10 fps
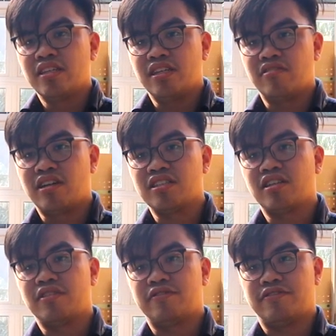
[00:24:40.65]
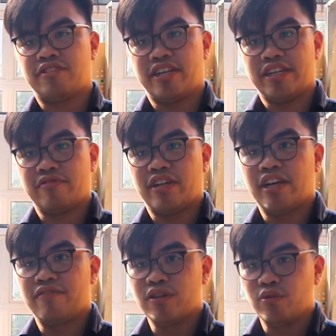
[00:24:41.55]
It runs out of track
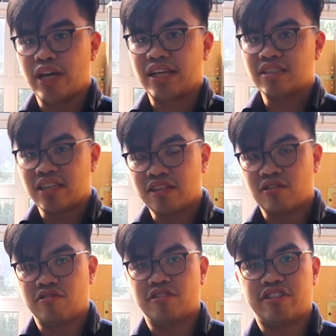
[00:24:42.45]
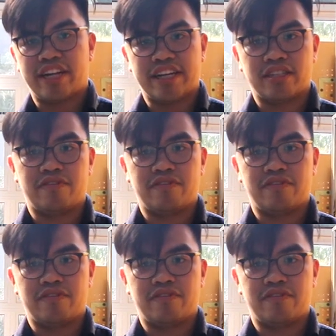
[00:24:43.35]
whenever we extend or retract the